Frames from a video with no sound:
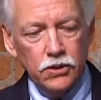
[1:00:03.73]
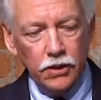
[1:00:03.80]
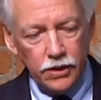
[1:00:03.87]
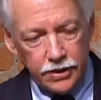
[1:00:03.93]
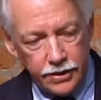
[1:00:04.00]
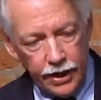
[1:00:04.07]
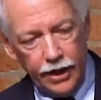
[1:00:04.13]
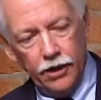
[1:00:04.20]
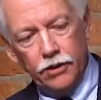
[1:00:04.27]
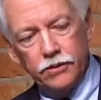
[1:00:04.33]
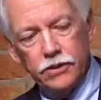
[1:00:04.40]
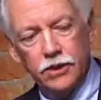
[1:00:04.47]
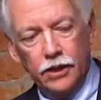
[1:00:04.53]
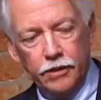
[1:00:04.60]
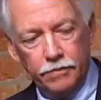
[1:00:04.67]
sort of
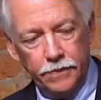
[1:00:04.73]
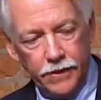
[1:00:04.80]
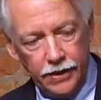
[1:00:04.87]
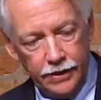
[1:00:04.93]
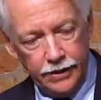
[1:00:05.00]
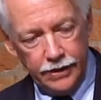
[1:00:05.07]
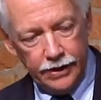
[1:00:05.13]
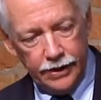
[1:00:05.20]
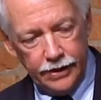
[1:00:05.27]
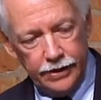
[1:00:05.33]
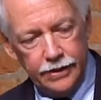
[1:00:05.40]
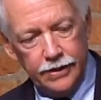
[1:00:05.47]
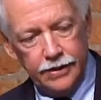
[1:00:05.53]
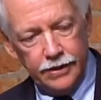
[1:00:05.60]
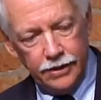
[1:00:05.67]
down dump in the
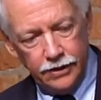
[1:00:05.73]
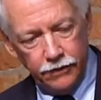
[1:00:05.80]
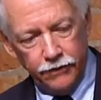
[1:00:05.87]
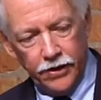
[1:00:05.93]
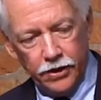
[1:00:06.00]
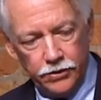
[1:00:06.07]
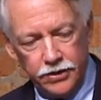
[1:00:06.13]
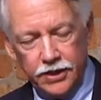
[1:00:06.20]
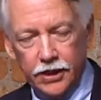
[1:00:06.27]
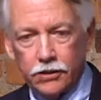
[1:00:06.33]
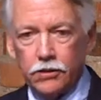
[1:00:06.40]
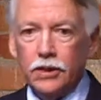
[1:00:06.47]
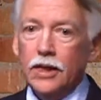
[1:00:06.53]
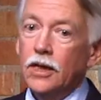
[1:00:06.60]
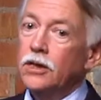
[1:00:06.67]
in the federal
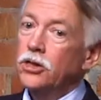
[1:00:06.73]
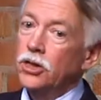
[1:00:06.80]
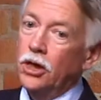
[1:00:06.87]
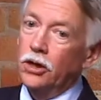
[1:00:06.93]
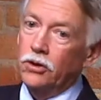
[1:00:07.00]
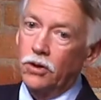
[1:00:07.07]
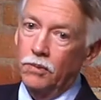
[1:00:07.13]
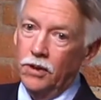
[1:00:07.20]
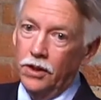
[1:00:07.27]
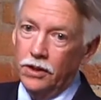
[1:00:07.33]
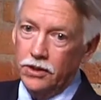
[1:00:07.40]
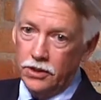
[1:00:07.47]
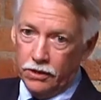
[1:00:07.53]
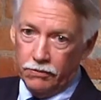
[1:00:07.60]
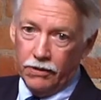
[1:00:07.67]
sector, the NGO
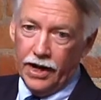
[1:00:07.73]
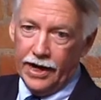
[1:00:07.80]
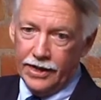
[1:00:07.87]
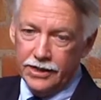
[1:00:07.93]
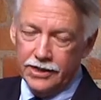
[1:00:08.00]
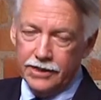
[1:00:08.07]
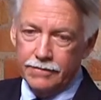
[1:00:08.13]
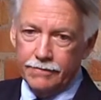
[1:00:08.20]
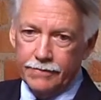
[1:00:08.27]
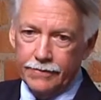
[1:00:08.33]
community is going to rise,